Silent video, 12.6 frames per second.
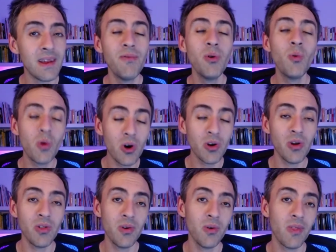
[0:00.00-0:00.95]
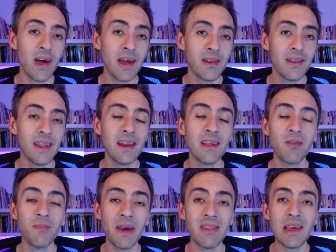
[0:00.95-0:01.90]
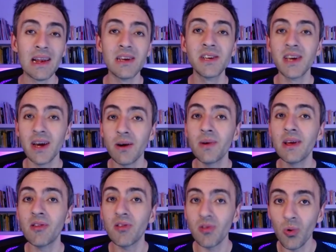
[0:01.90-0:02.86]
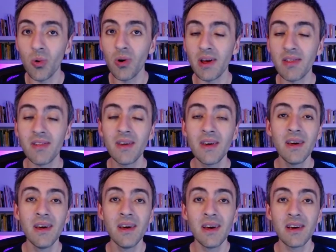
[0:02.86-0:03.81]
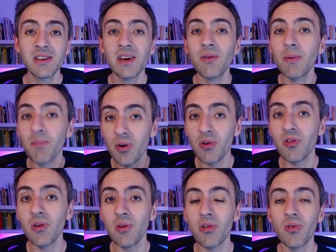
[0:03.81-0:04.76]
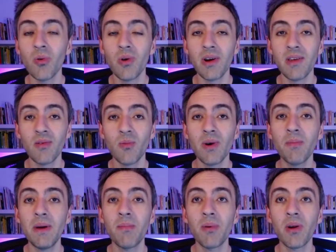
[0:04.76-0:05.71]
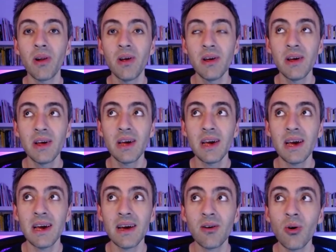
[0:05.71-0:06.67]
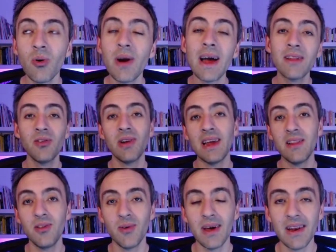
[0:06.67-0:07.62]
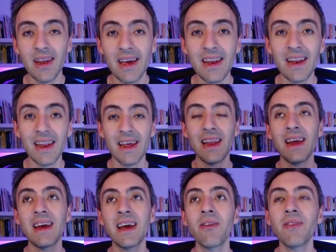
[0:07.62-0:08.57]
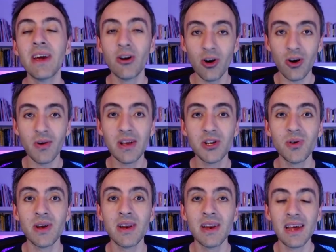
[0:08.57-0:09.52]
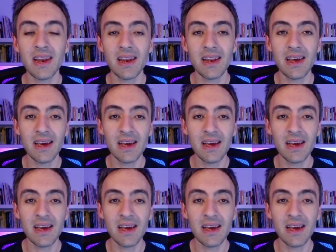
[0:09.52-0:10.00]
If you were to do that, then it's basically sharing stories, sharing personal stories where people congratulate you and kind of encourage you and